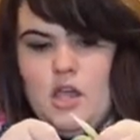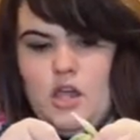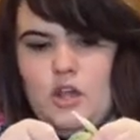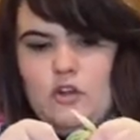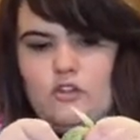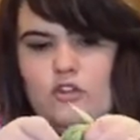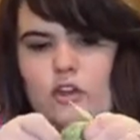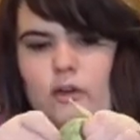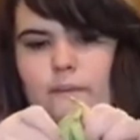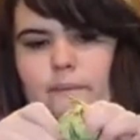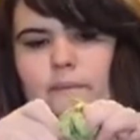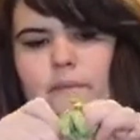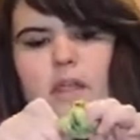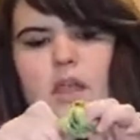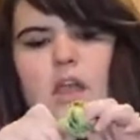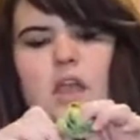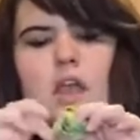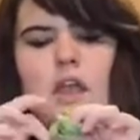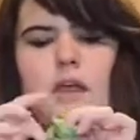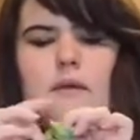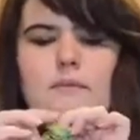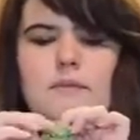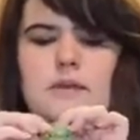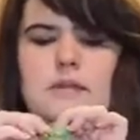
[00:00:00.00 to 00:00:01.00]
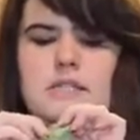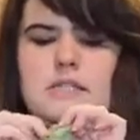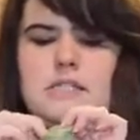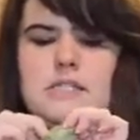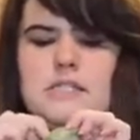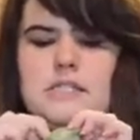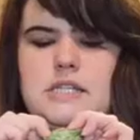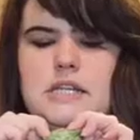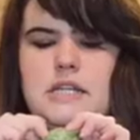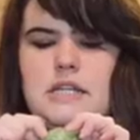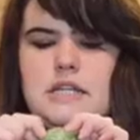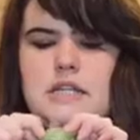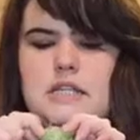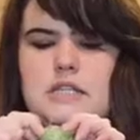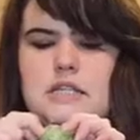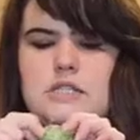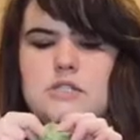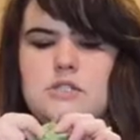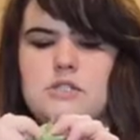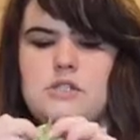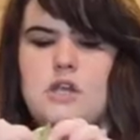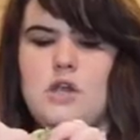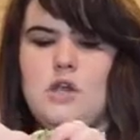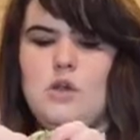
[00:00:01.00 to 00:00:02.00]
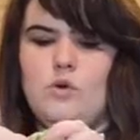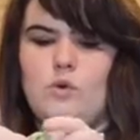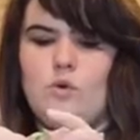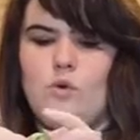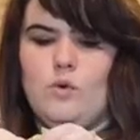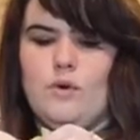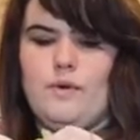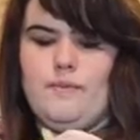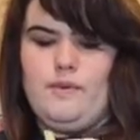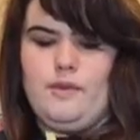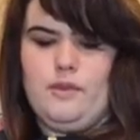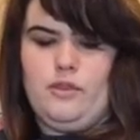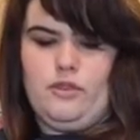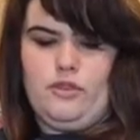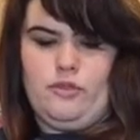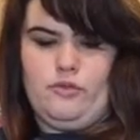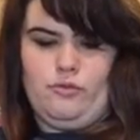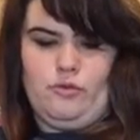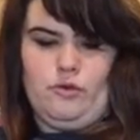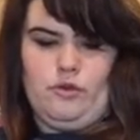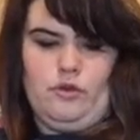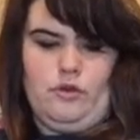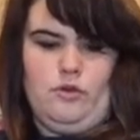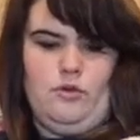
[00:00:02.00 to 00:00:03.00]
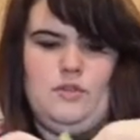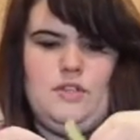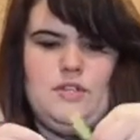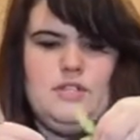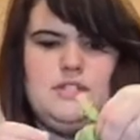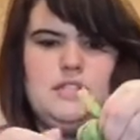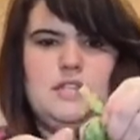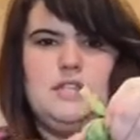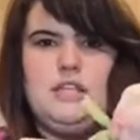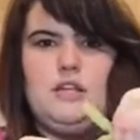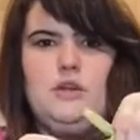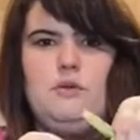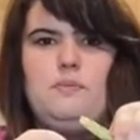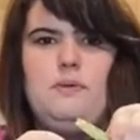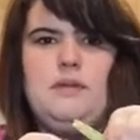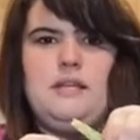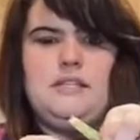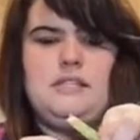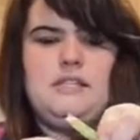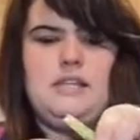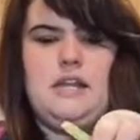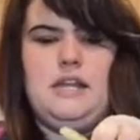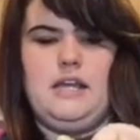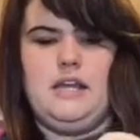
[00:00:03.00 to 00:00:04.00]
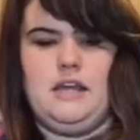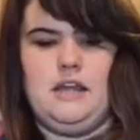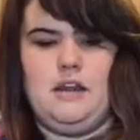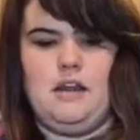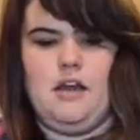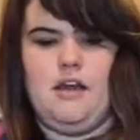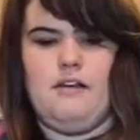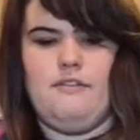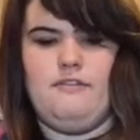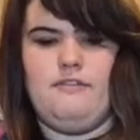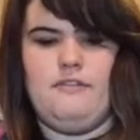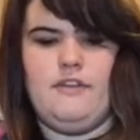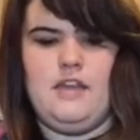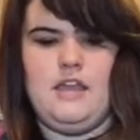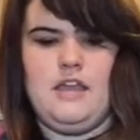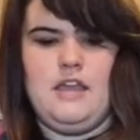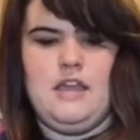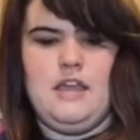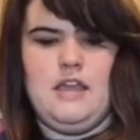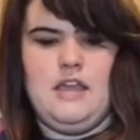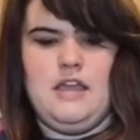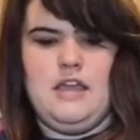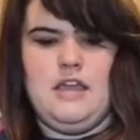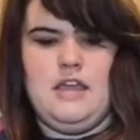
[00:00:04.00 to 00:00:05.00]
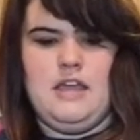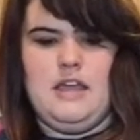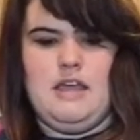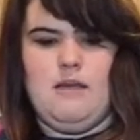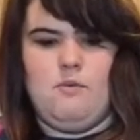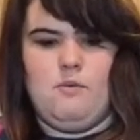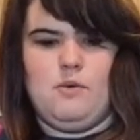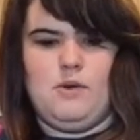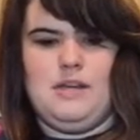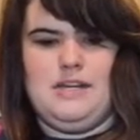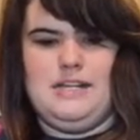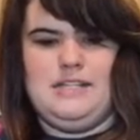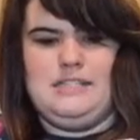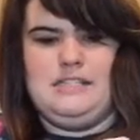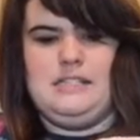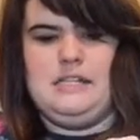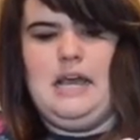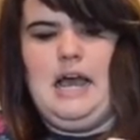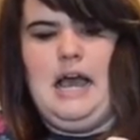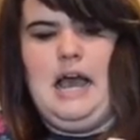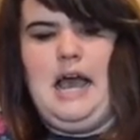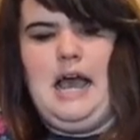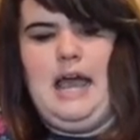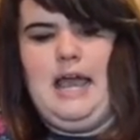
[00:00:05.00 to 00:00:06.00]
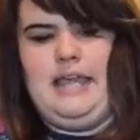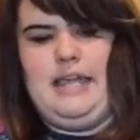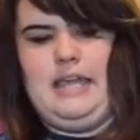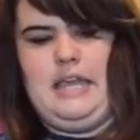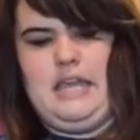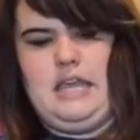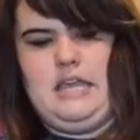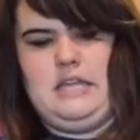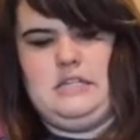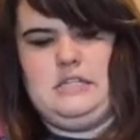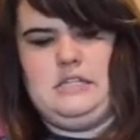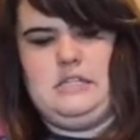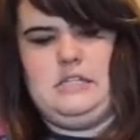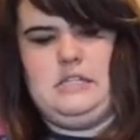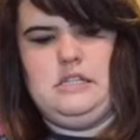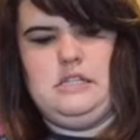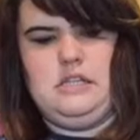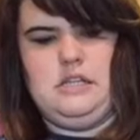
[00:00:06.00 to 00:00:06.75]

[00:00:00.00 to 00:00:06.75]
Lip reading: So I'm gonna stick this ribbon through this little piece that I cut off, and we're gonna tie it.